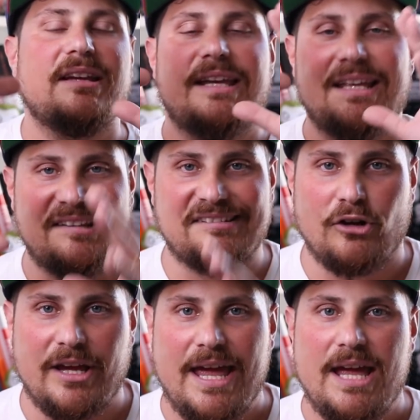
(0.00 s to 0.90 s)
It is
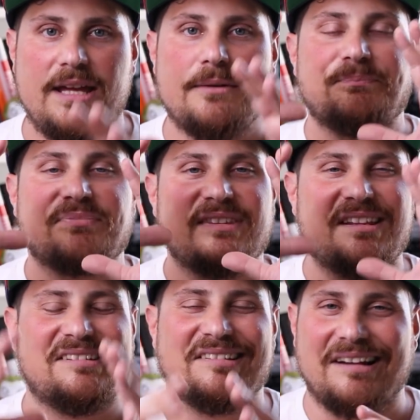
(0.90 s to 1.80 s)
okay.
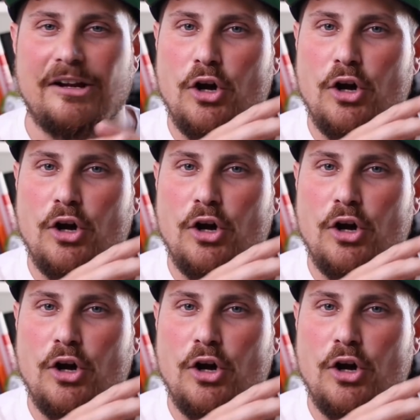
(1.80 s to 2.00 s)
This is a